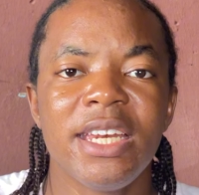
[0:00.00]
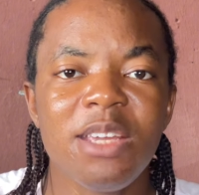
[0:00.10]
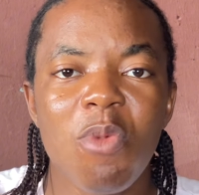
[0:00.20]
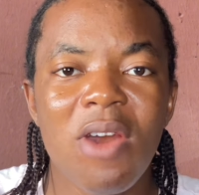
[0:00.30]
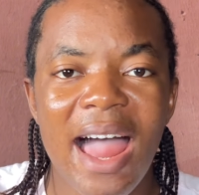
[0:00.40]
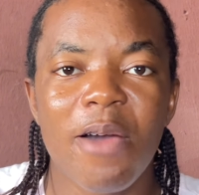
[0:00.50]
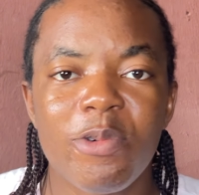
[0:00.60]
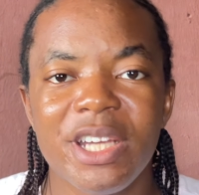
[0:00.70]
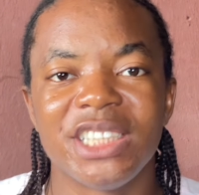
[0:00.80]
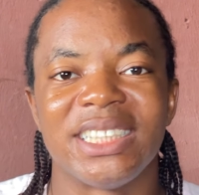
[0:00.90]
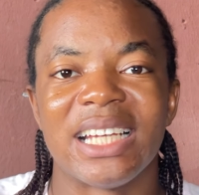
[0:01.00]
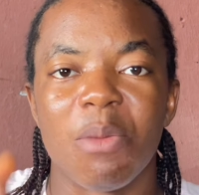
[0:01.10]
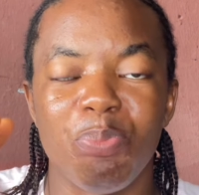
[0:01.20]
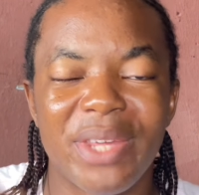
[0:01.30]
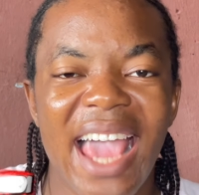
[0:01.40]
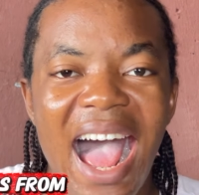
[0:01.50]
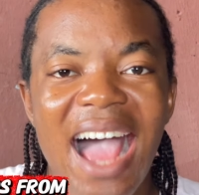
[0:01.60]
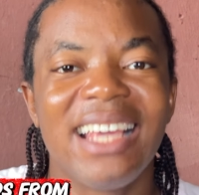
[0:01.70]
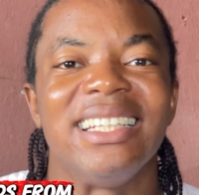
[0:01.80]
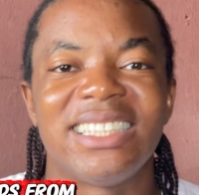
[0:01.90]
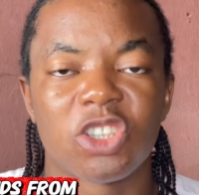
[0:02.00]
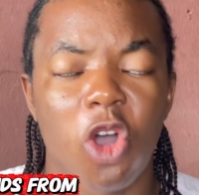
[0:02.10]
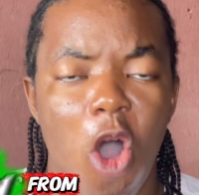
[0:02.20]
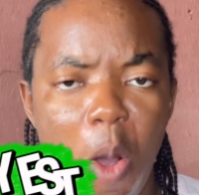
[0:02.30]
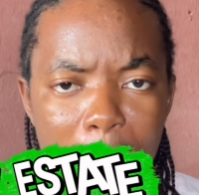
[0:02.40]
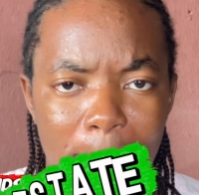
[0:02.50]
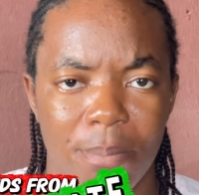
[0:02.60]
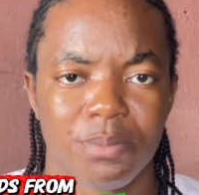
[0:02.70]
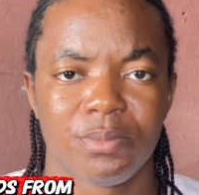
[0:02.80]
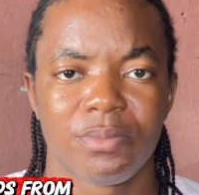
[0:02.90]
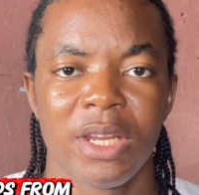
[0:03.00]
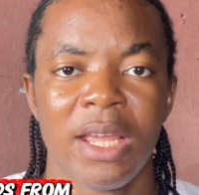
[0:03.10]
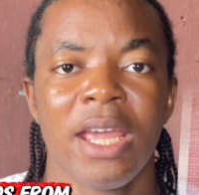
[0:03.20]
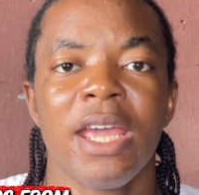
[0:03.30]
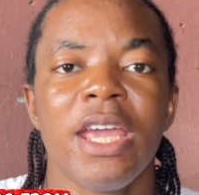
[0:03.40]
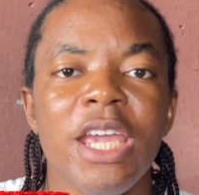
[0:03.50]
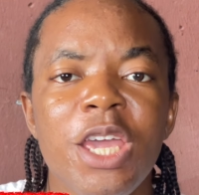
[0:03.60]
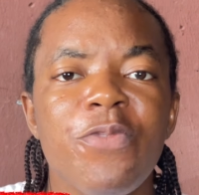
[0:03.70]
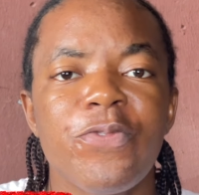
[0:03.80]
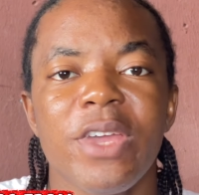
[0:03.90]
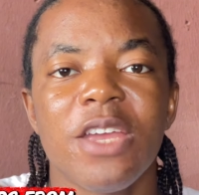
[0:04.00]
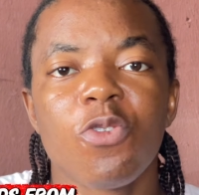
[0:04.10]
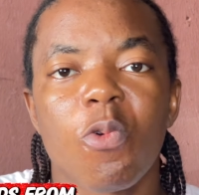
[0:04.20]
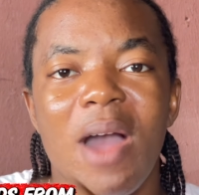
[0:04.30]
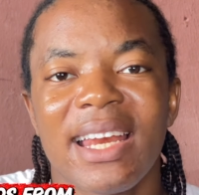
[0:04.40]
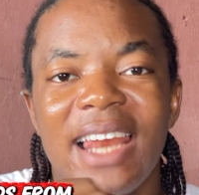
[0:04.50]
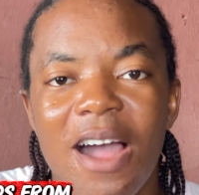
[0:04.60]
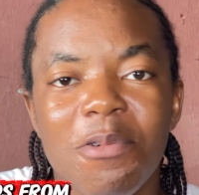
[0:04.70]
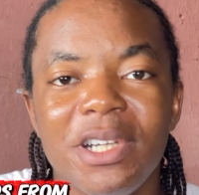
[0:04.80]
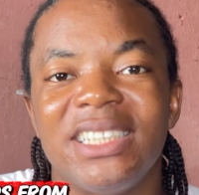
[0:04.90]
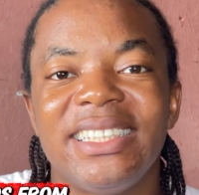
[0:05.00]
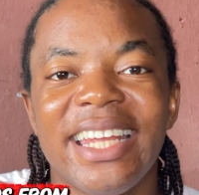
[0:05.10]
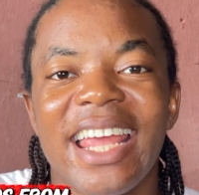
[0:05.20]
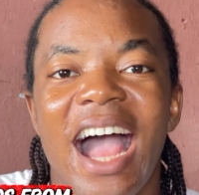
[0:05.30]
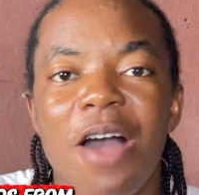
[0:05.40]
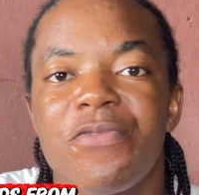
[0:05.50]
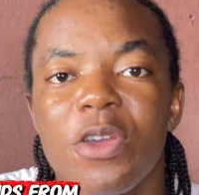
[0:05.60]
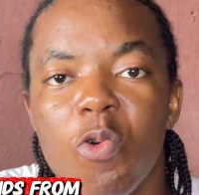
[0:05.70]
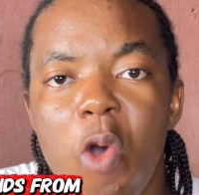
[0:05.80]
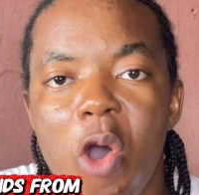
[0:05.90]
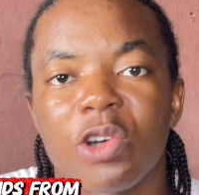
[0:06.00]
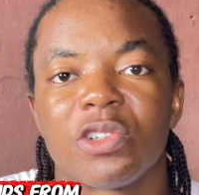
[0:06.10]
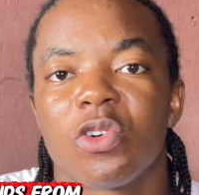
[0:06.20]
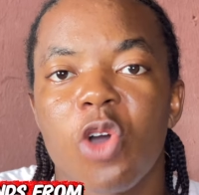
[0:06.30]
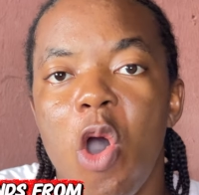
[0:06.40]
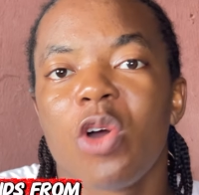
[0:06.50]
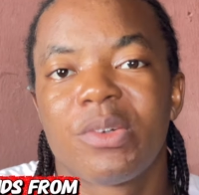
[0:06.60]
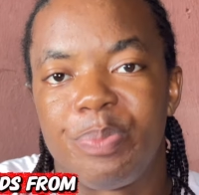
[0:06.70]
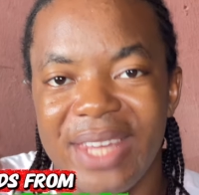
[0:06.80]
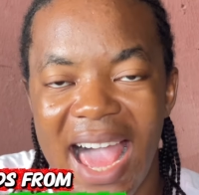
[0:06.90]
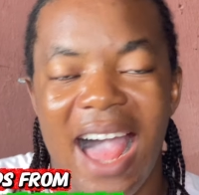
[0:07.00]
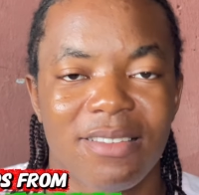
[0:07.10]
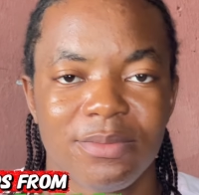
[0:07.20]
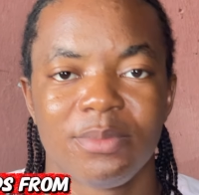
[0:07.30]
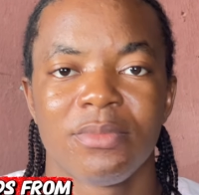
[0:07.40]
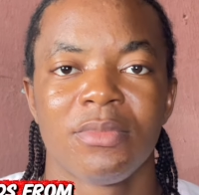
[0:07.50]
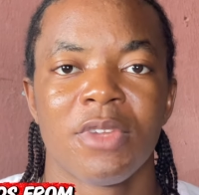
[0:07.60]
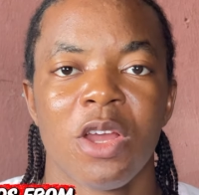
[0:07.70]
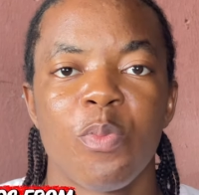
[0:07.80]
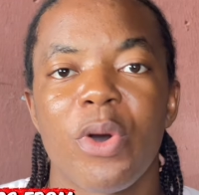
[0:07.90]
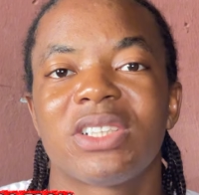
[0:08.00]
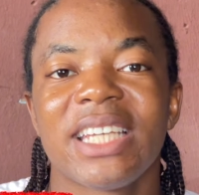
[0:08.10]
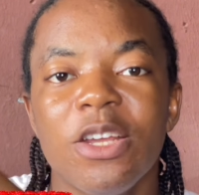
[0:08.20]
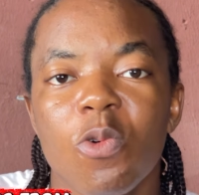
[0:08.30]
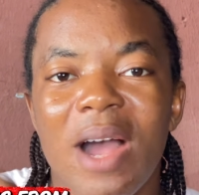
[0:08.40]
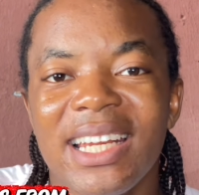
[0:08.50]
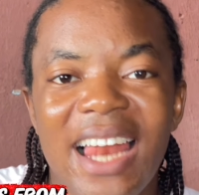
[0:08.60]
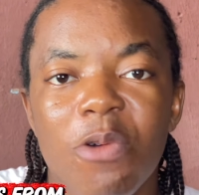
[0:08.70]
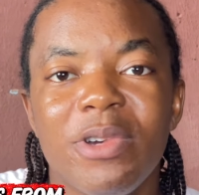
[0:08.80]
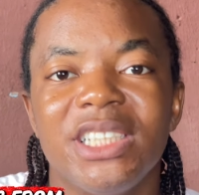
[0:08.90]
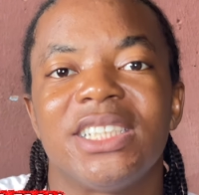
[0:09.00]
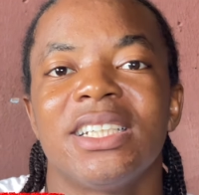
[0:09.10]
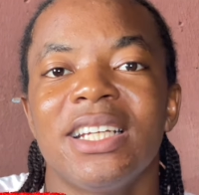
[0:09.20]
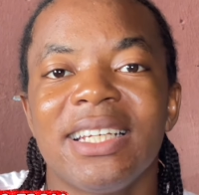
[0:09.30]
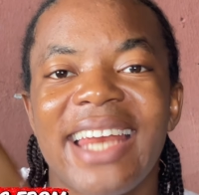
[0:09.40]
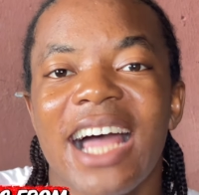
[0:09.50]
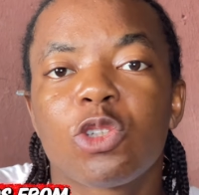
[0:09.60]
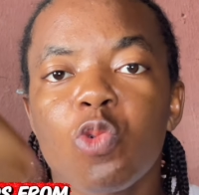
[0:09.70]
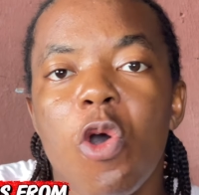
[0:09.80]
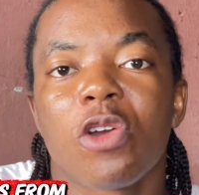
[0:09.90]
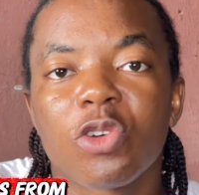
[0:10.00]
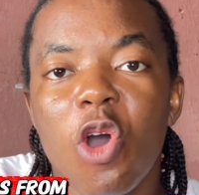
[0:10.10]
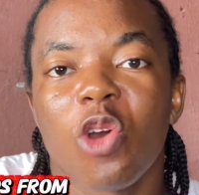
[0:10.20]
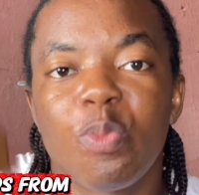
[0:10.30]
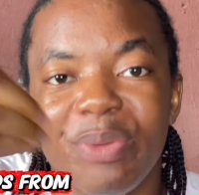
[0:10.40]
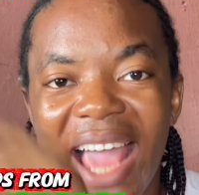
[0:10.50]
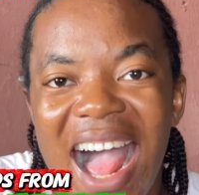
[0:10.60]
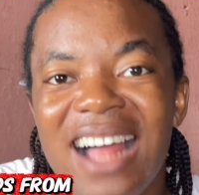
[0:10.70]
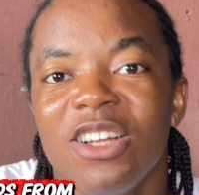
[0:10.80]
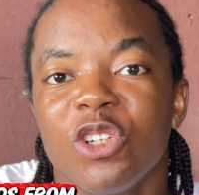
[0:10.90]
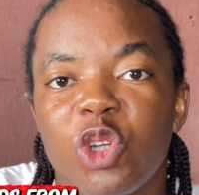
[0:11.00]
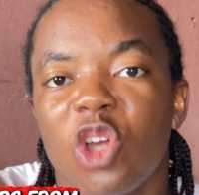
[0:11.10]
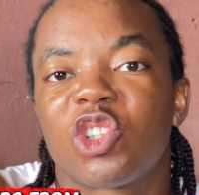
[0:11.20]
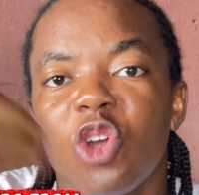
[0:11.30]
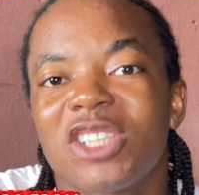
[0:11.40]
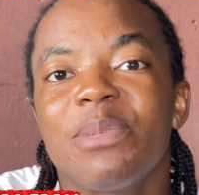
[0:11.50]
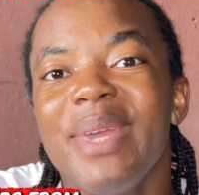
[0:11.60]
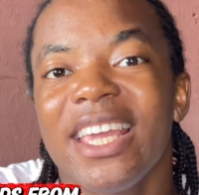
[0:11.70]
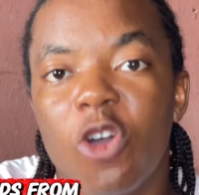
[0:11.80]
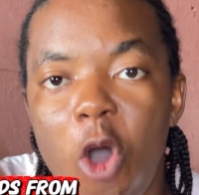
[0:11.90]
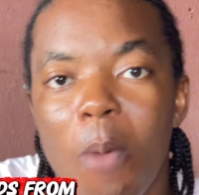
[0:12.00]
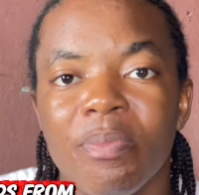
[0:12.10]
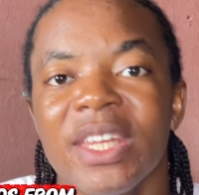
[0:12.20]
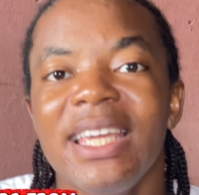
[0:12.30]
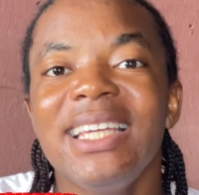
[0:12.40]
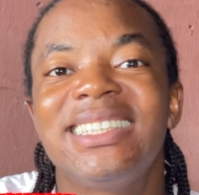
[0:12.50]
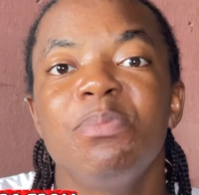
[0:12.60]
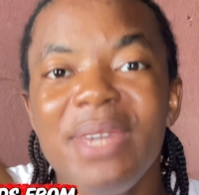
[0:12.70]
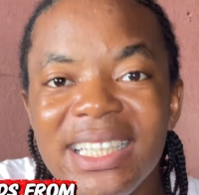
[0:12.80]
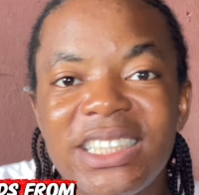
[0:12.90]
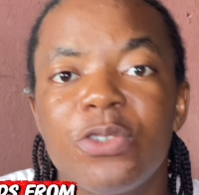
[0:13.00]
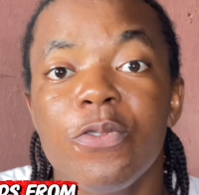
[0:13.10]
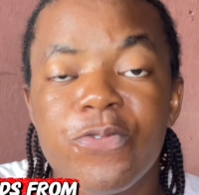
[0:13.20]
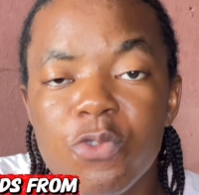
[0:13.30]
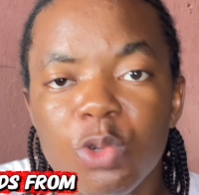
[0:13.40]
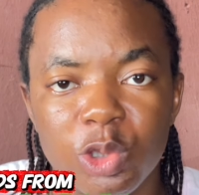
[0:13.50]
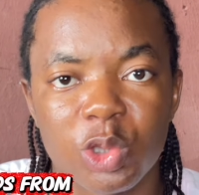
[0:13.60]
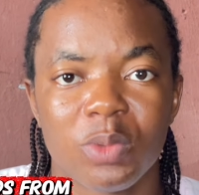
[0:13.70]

Igbo language, bia is come. If in Ukwuani language they have a word called bia, but in Ukwuani language that word called bia does not mean come, it means food.